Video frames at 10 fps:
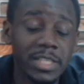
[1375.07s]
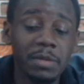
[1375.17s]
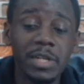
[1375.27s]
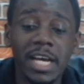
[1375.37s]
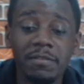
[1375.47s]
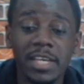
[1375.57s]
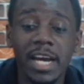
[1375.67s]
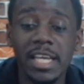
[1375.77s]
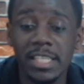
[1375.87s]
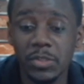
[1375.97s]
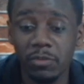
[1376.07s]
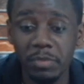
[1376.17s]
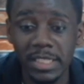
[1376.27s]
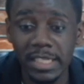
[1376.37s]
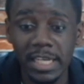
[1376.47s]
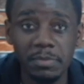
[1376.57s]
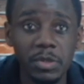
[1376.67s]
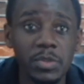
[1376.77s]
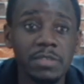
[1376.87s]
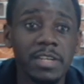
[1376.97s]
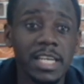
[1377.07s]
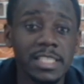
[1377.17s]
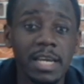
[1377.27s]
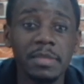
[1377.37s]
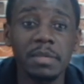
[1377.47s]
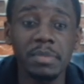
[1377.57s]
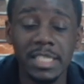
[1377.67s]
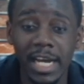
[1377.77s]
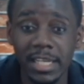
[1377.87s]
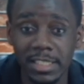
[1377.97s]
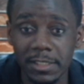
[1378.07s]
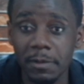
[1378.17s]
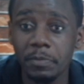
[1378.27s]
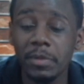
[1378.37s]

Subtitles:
They are really having a high chance of beating us because even last time they beat us